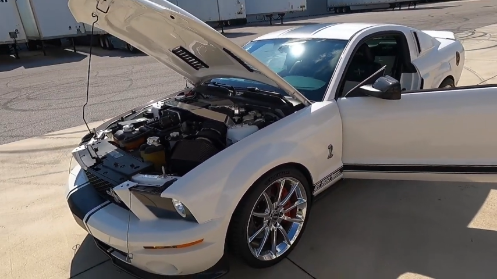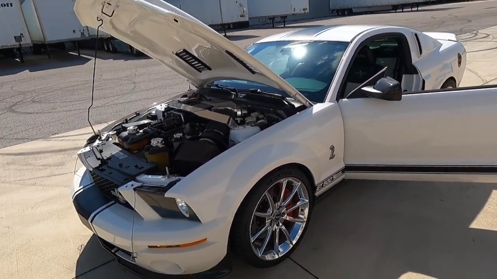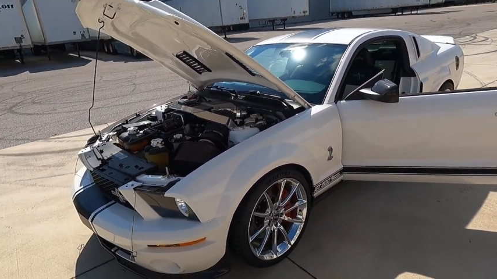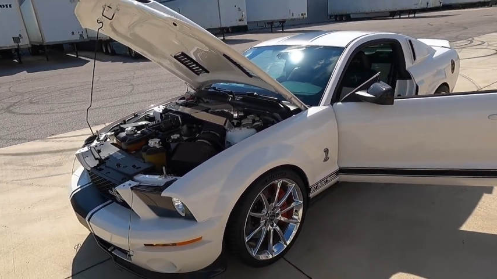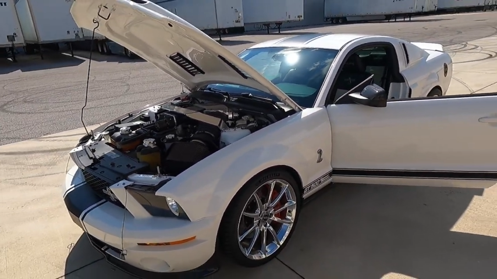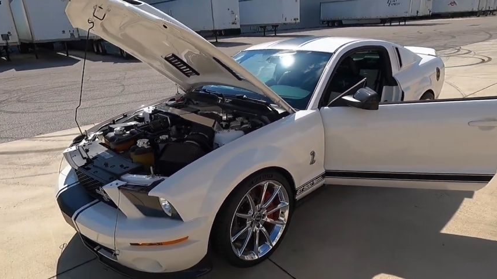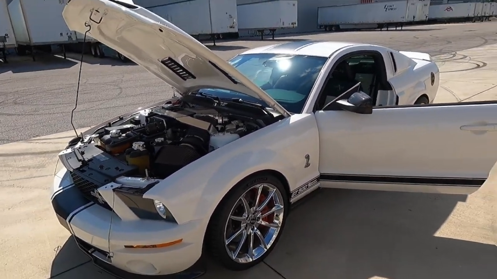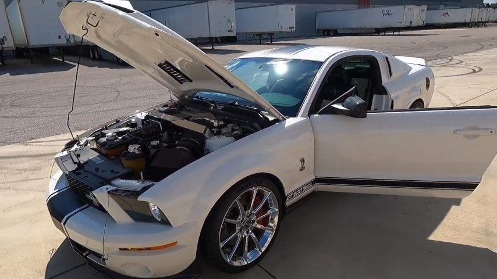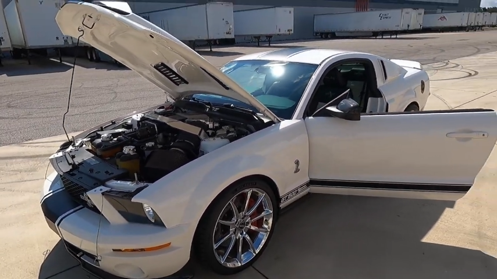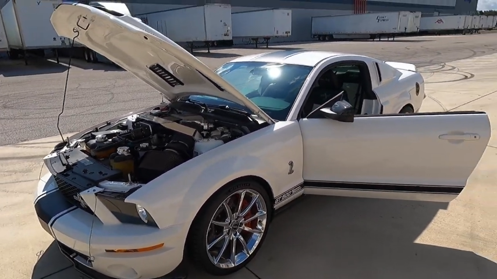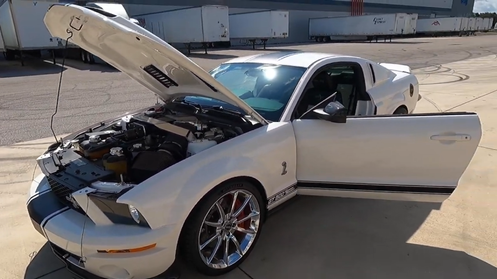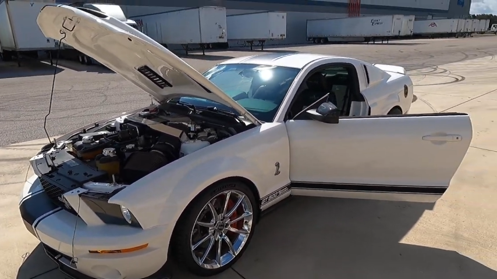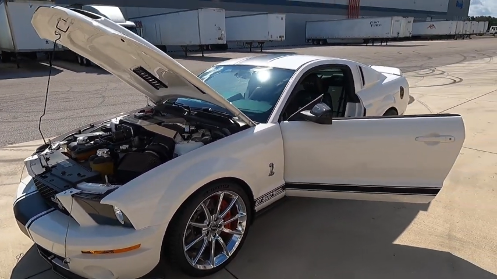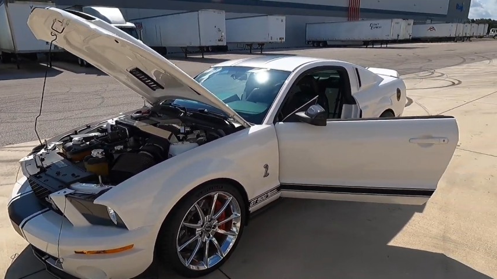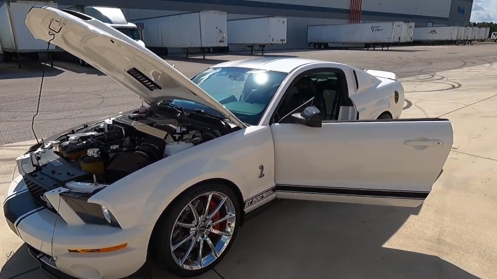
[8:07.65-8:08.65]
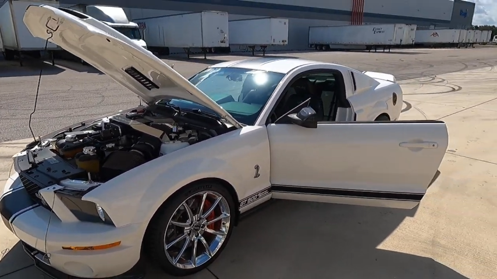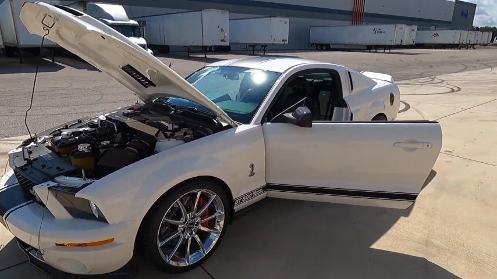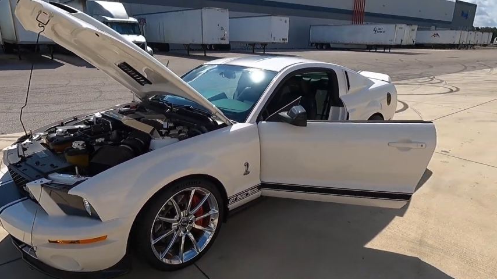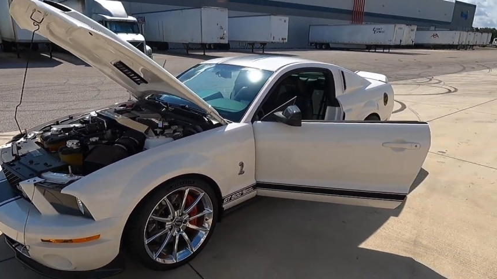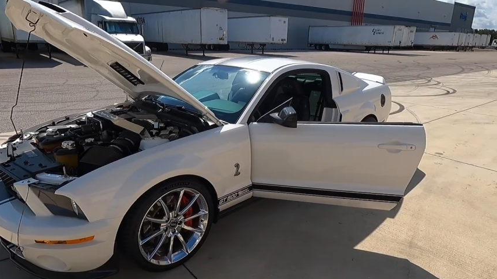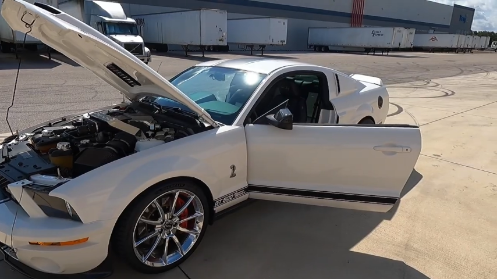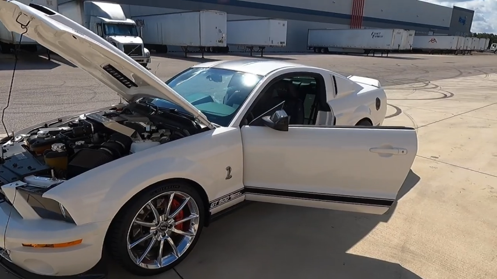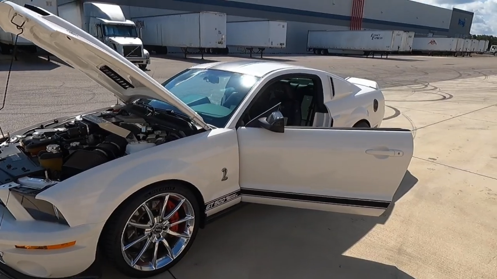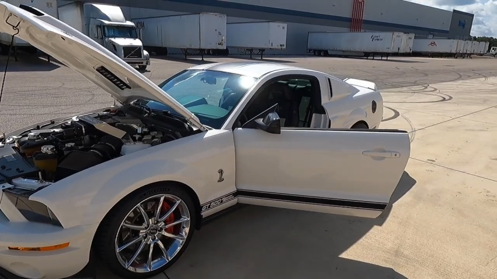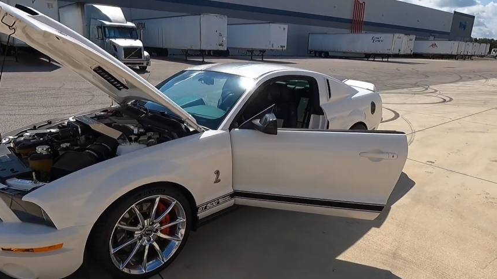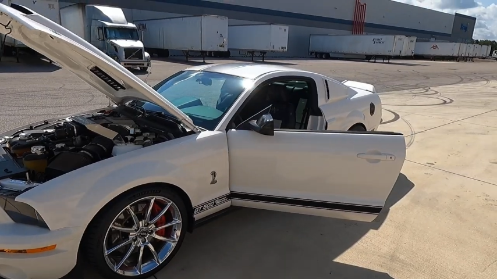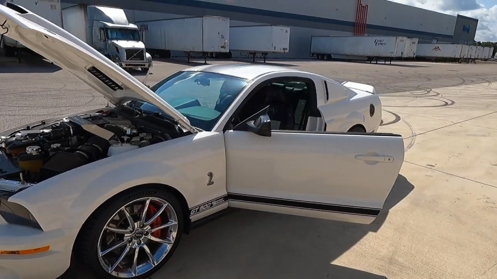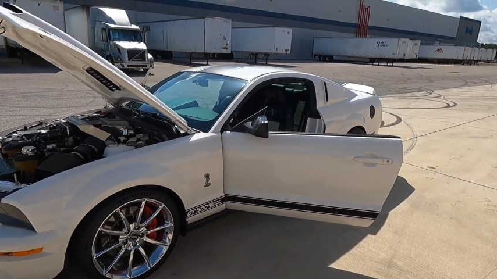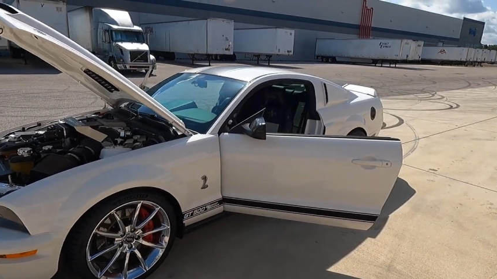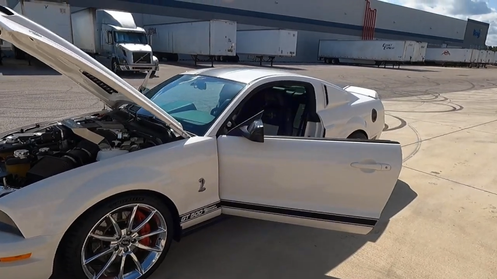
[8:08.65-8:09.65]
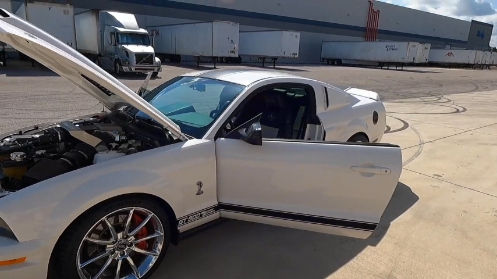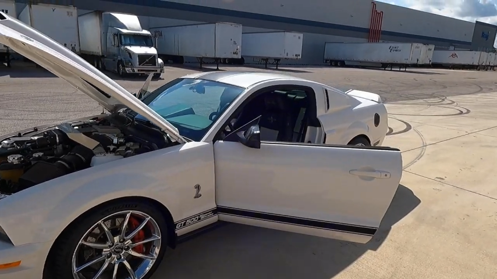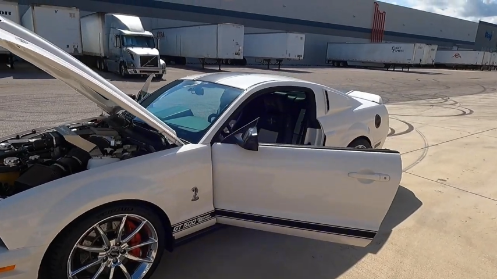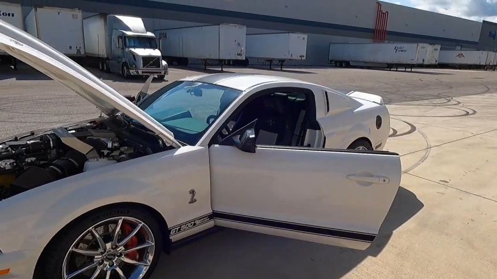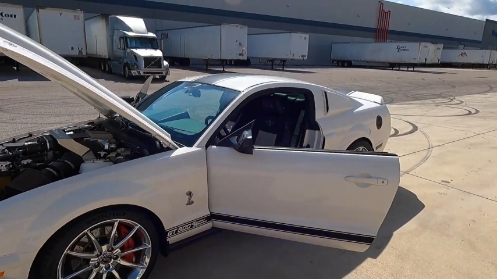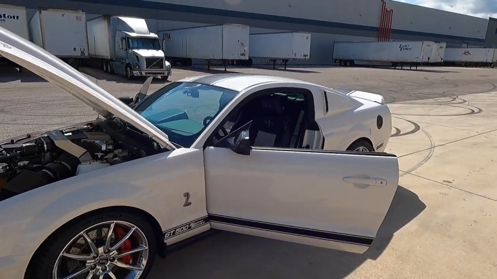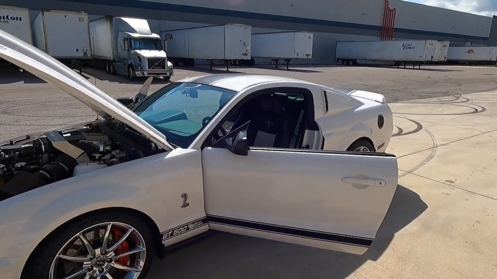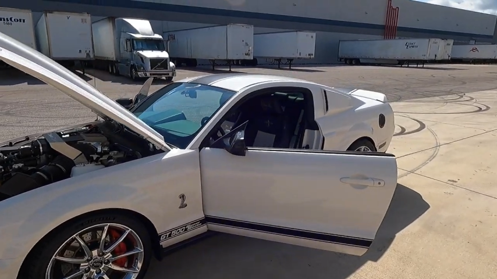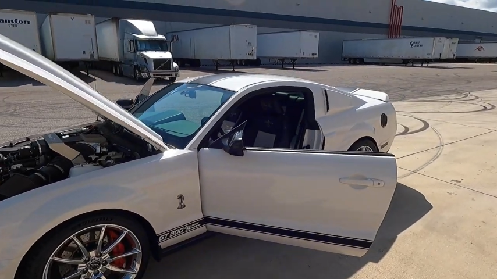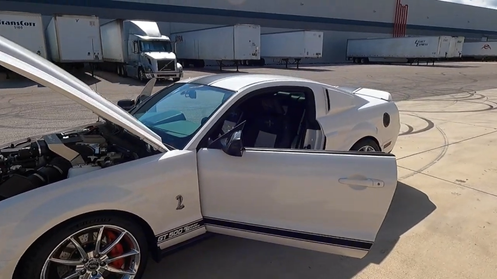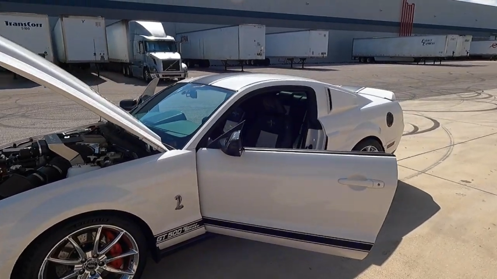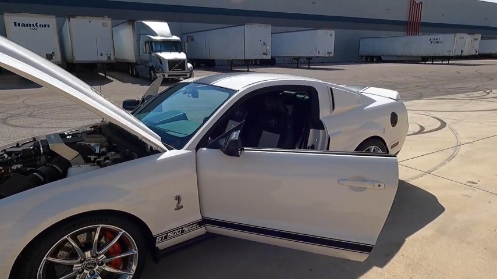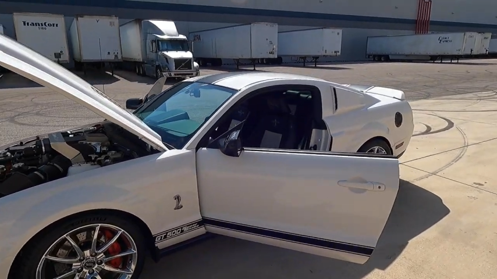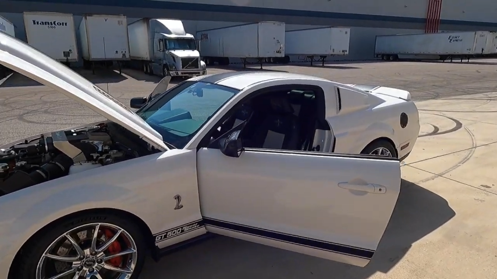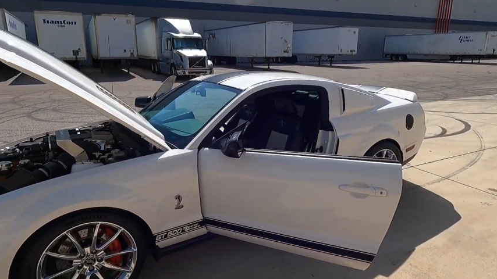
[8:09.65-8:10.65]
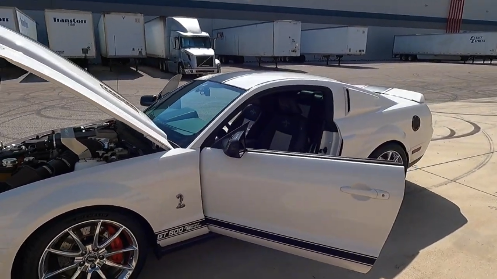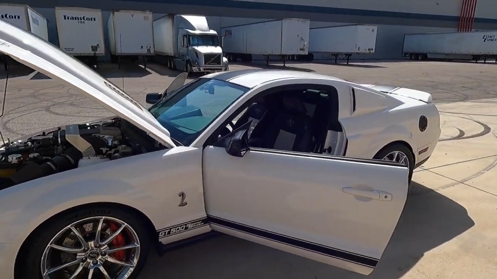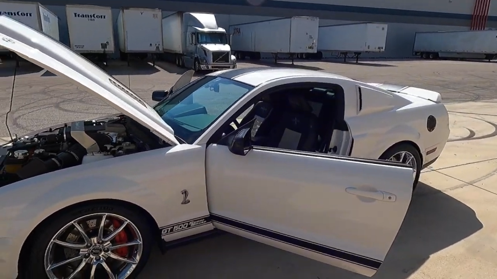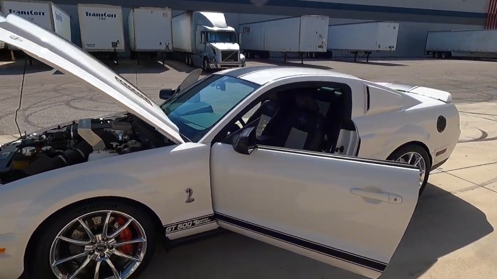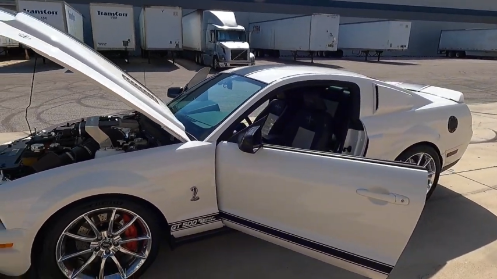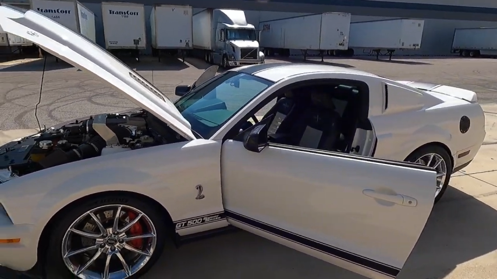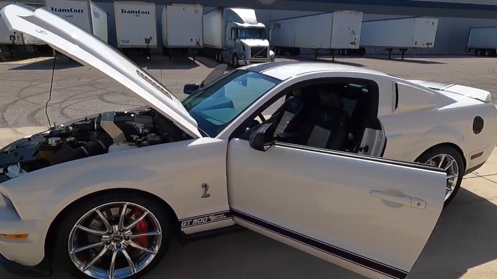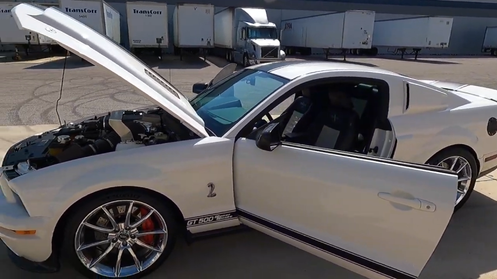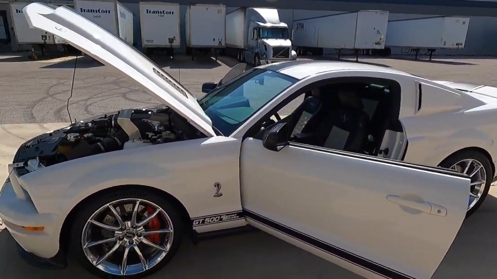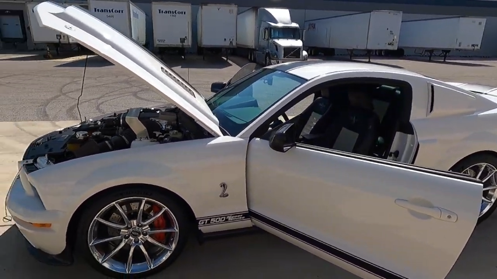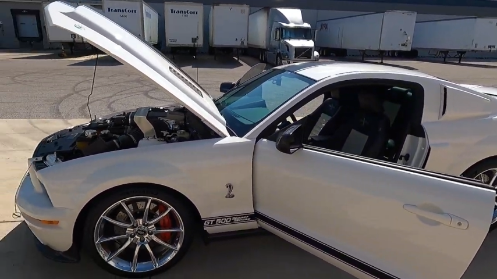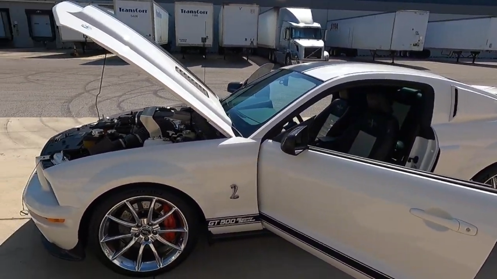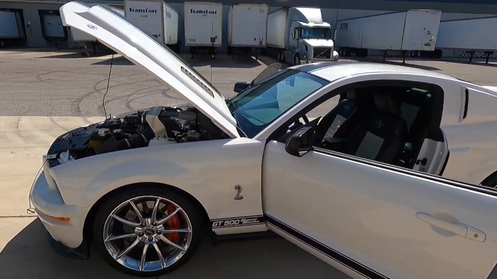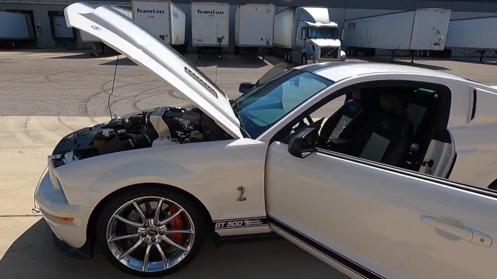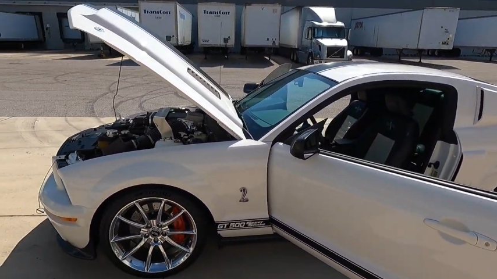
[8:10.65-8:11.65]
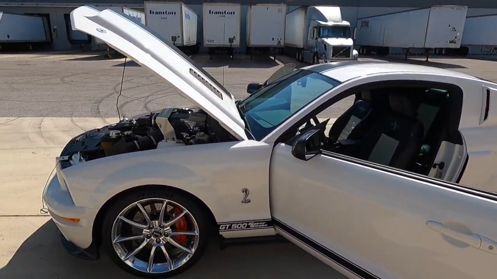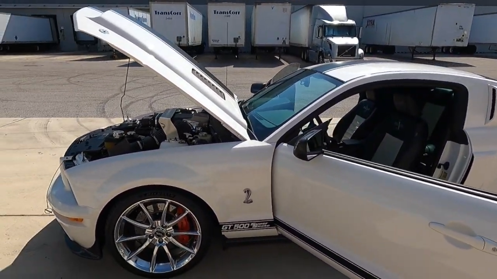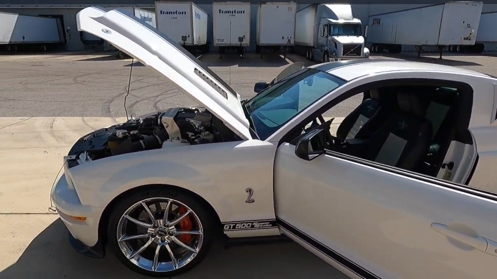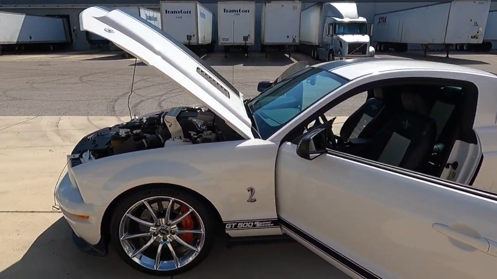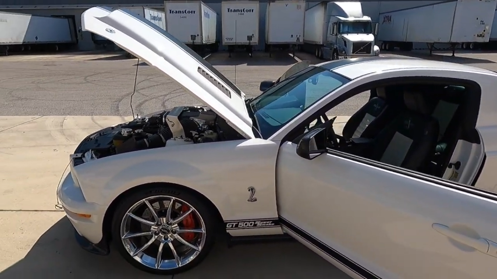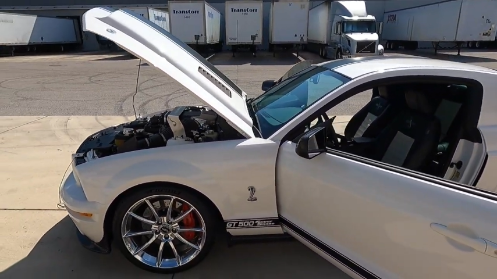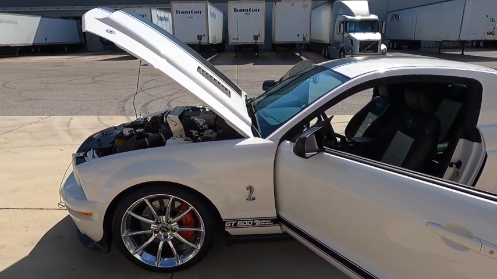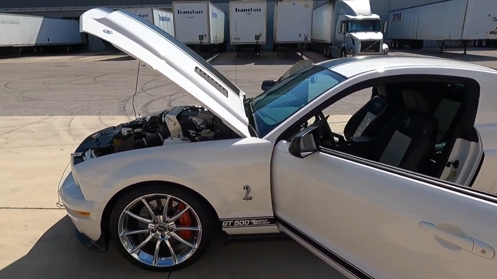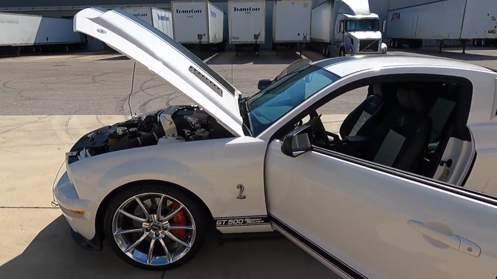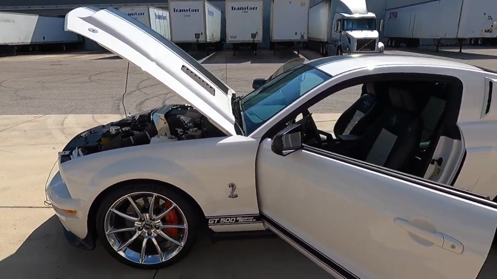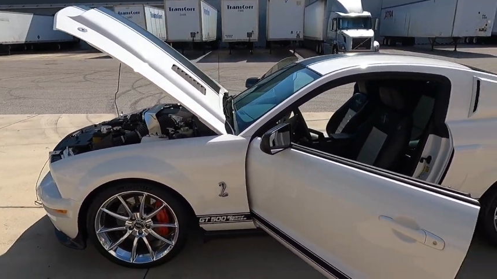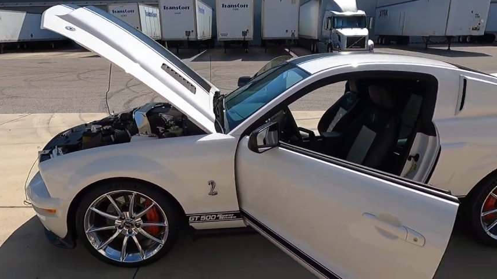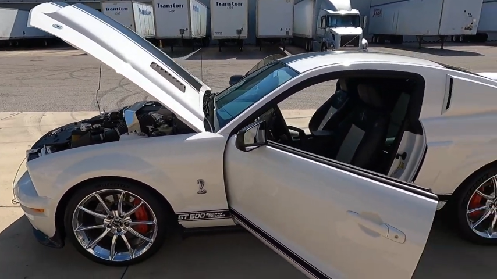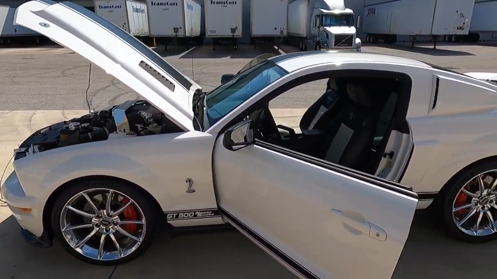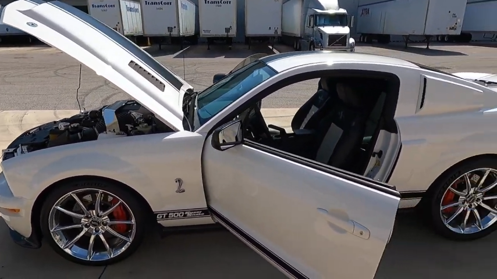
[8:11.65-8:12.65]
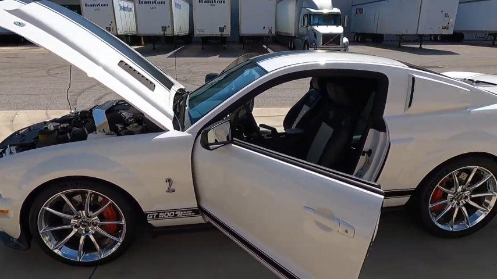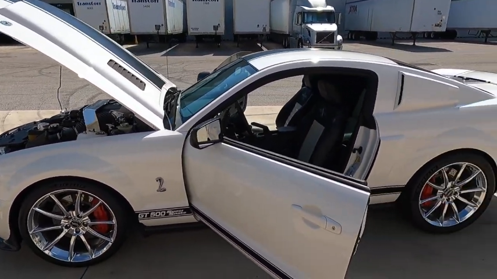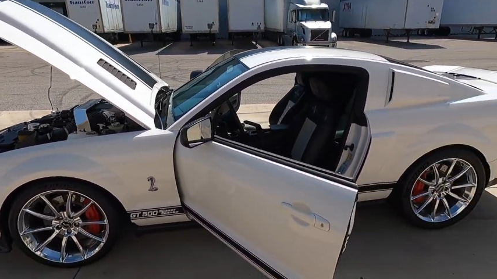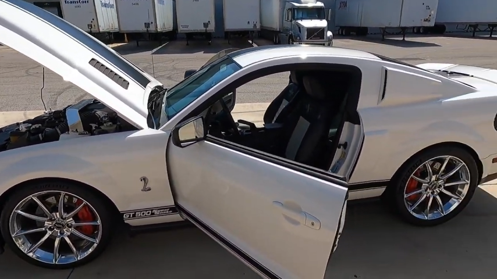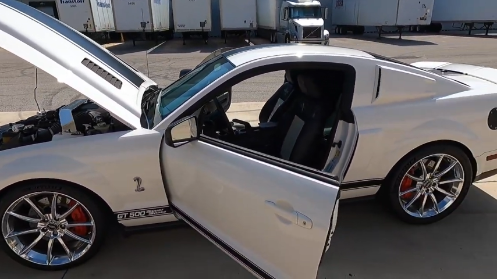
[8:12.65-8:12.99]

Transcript: (no speaker visible)